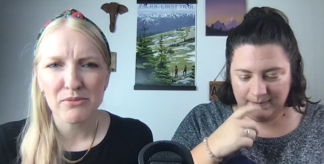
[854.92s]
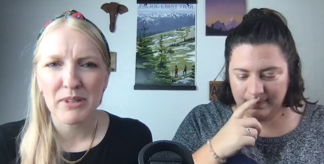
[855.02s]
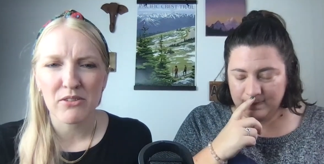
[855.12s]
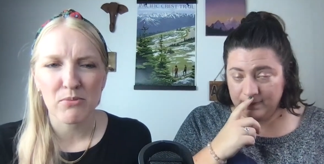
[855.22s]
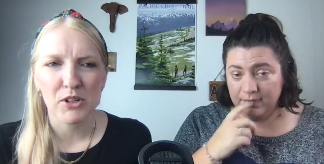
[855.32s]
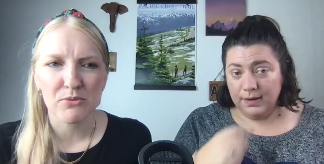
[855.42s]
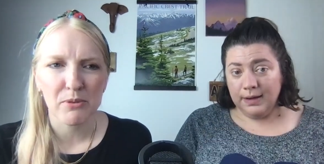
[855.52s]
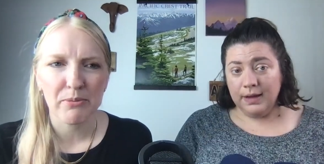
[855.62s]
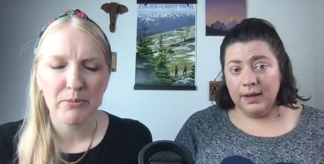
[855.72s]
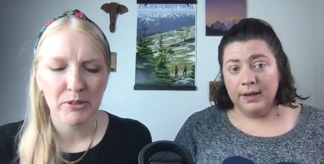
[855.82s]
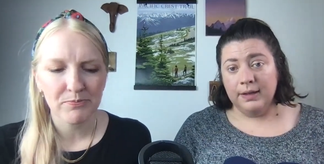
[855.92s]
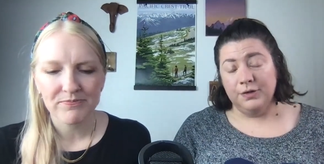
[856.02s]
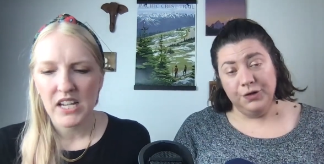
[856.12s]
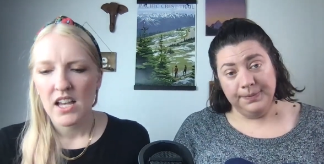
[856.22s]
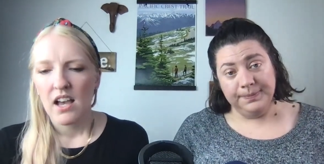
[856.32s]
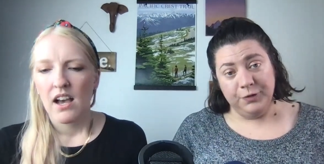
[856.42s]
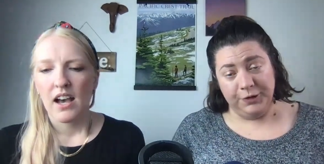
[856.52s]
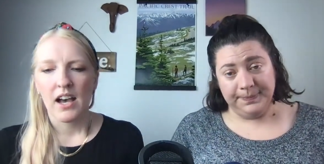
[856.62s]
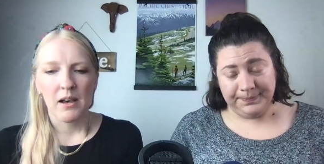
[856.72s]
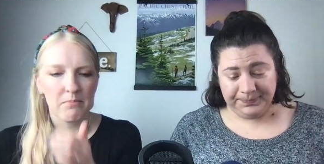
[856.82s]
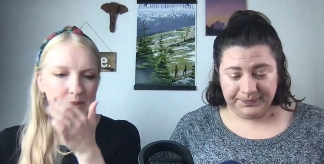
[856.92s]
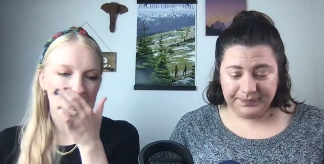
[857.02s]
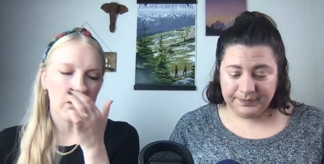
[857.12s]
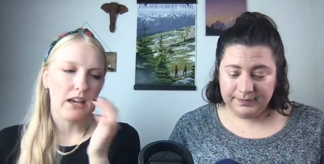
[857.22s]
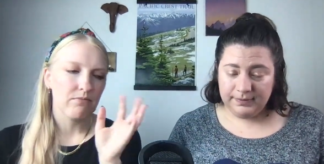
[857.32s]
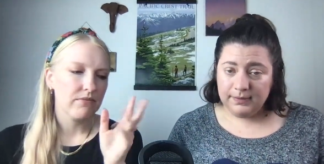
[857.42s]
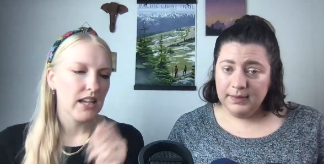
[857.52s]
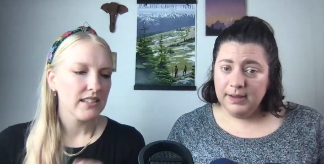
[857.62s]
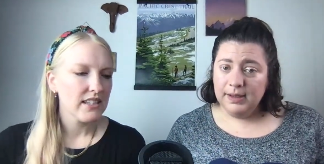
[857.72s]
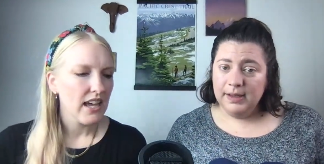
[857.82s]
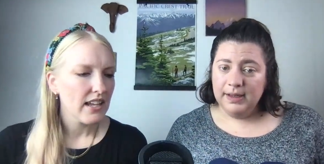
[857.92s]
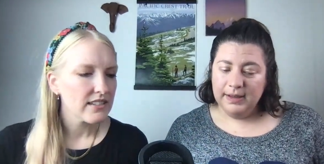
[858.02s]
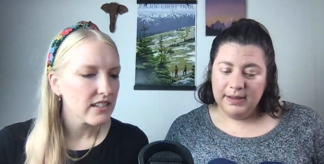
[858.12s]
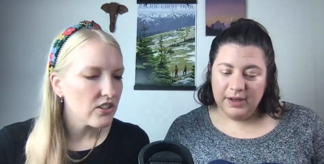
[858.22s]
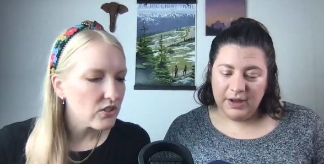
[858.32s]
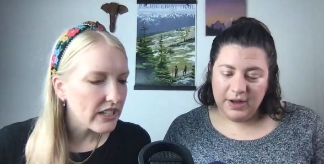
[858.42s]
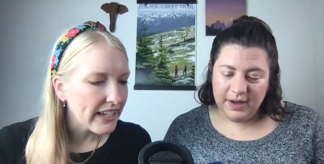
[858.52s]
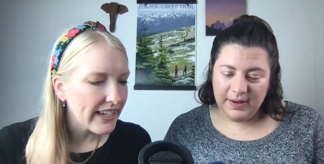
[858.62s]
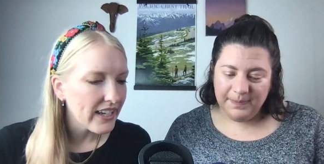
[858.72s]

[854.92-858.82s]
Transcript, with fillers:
Speaker 1: play with multiple people. True. That's that. Okay,